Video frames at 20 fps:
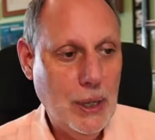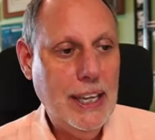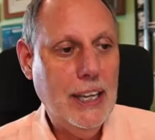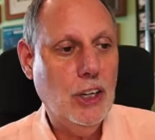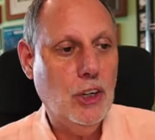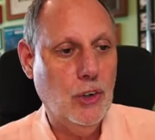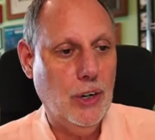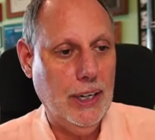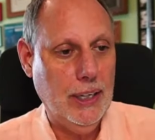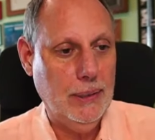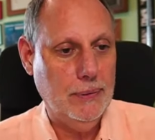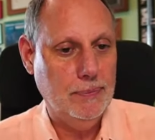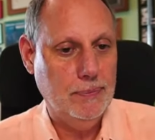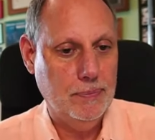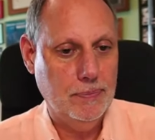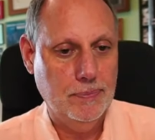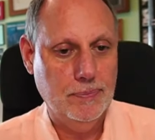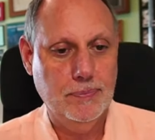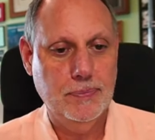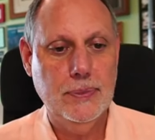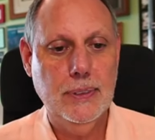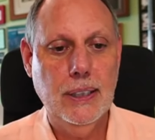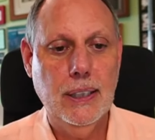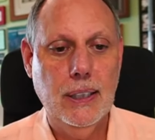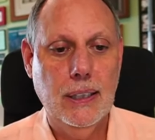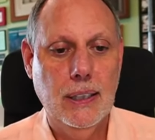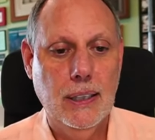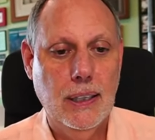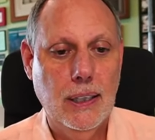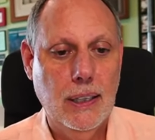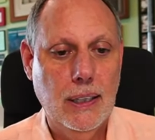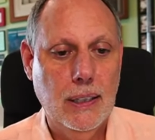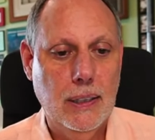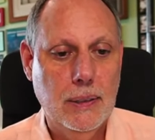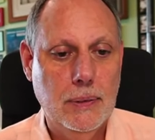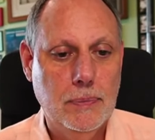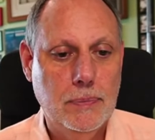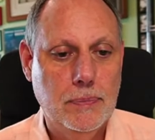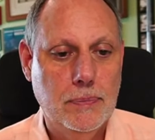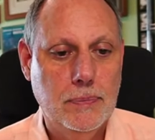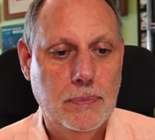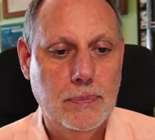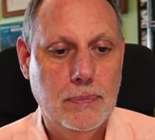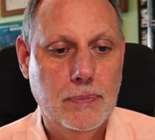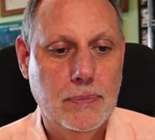we agree. Um,